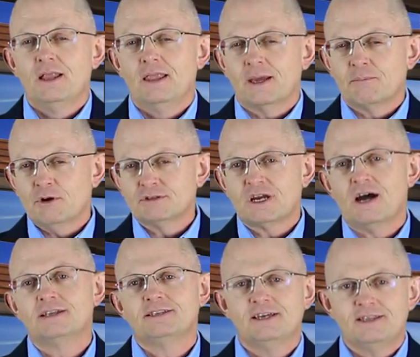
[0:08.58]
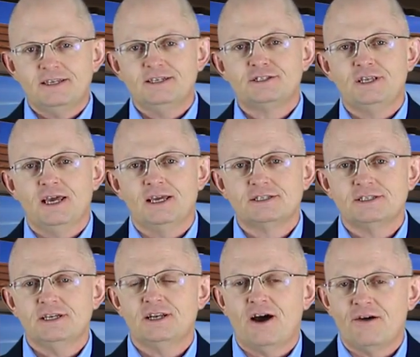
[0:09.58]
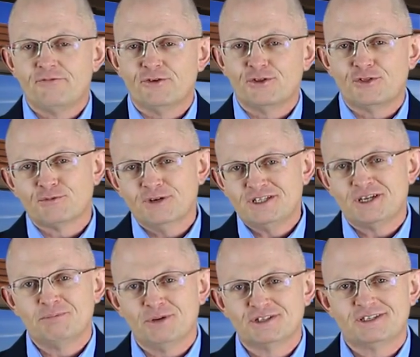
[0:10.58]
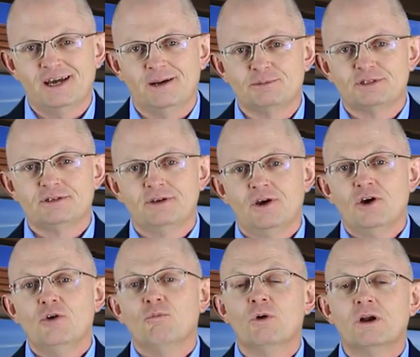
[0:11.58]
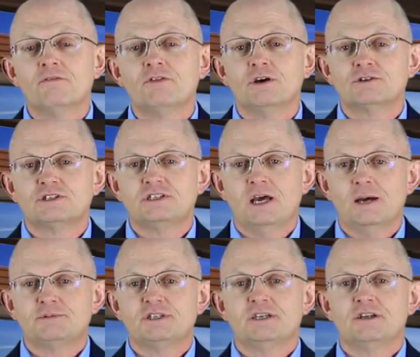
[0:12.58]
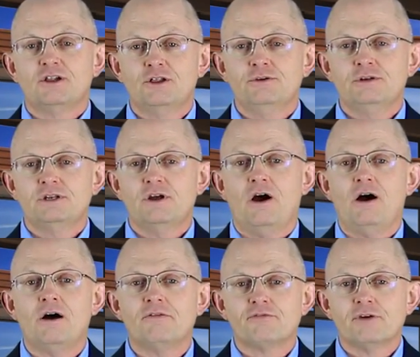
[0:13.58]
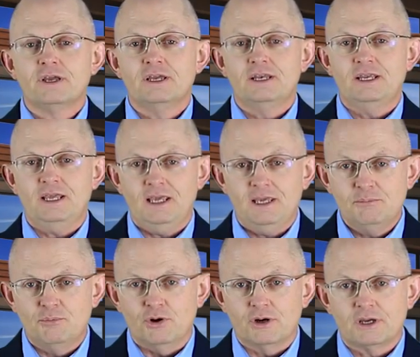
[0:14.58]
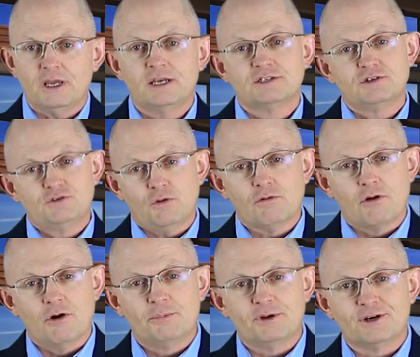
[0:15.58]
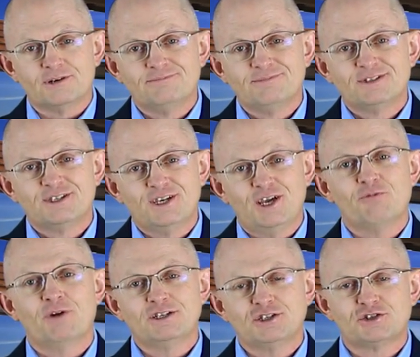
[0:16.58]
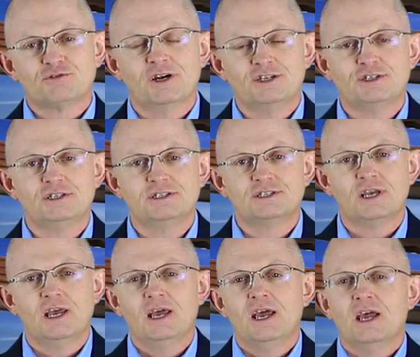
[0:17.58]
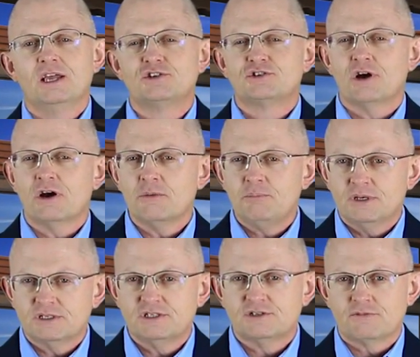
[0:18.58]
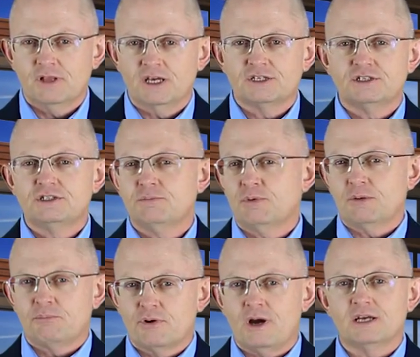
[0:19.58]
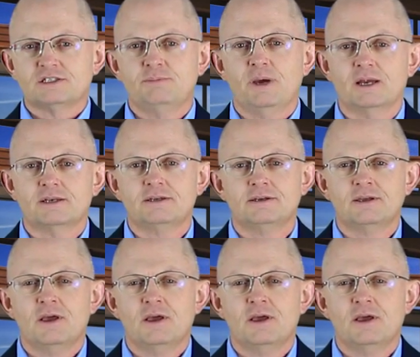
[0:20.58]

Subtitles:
Like most content these days, it offered 3 simple steps. One of those steps included offering an ebook as a door opener to get registrations and start a business relationship with a prospect.